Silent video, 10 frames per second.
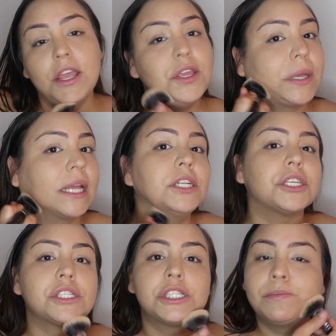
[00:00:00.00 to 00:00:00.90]
You can
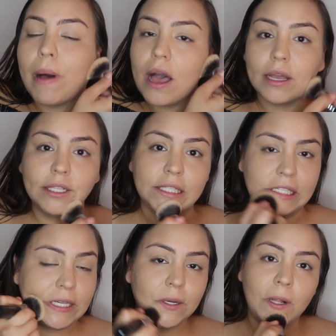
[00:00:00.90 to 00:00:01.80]
just spot
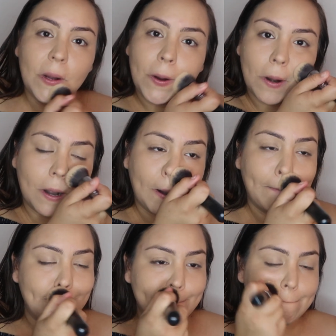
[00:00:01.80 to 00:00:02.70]
conceal
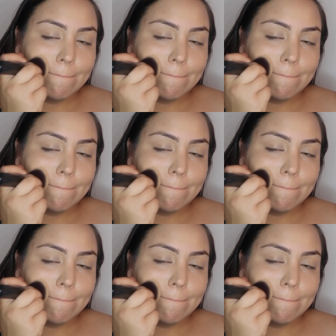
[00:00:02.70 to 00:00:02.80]
or